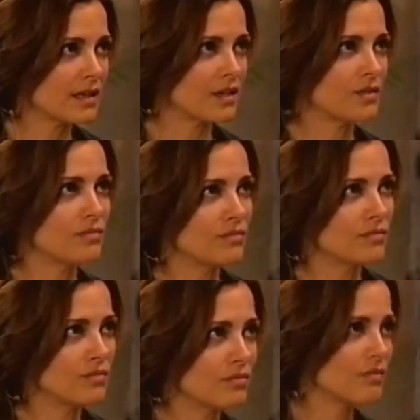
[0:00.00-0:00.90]
Are you...
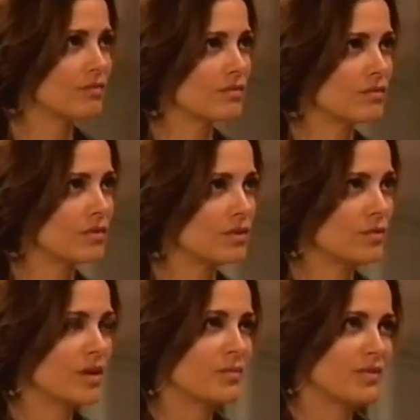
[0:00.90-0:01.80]

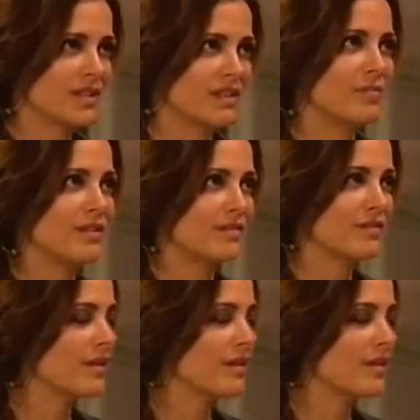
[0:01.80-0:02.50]
You want to pretend to be his